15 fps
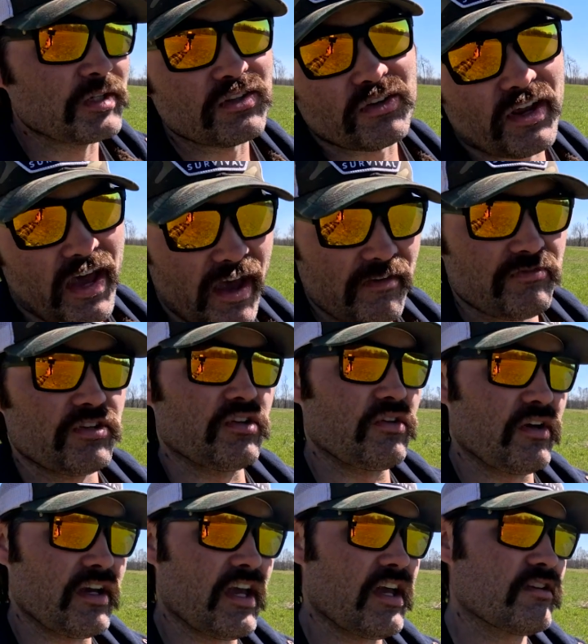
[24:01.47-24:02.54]
mean, you don't have
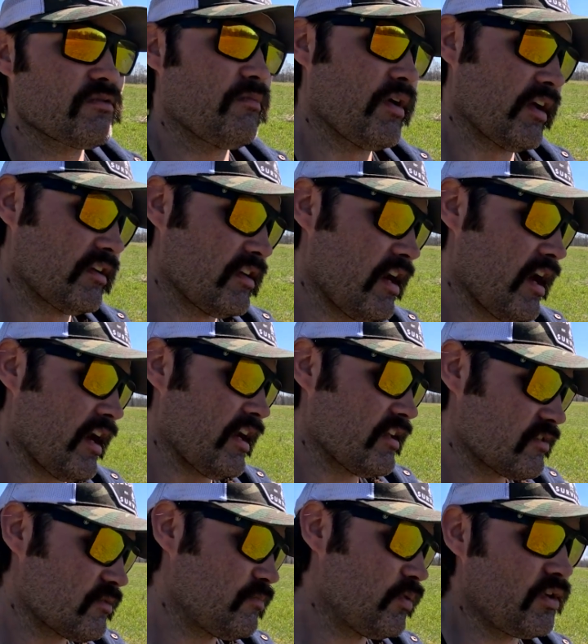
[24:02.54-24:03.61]
to, I guess, but uh,
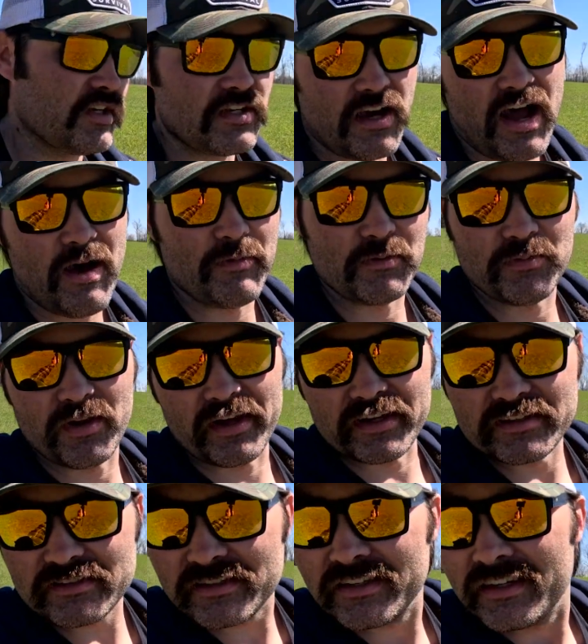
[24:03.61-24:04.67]
it's pretty
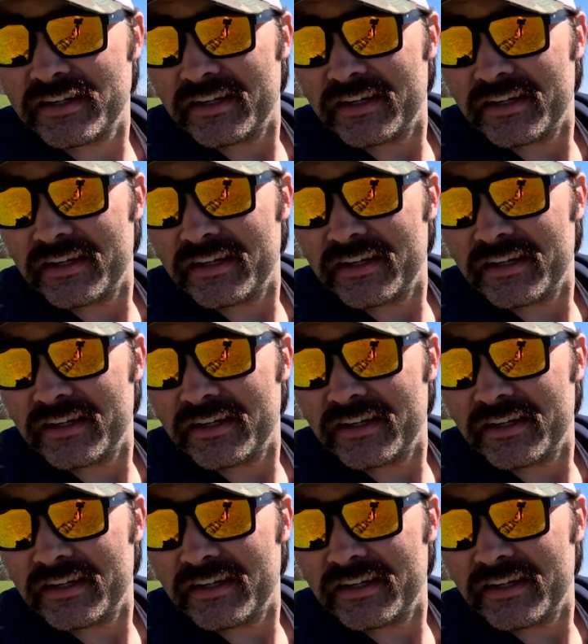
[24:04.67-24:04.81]
commonplace.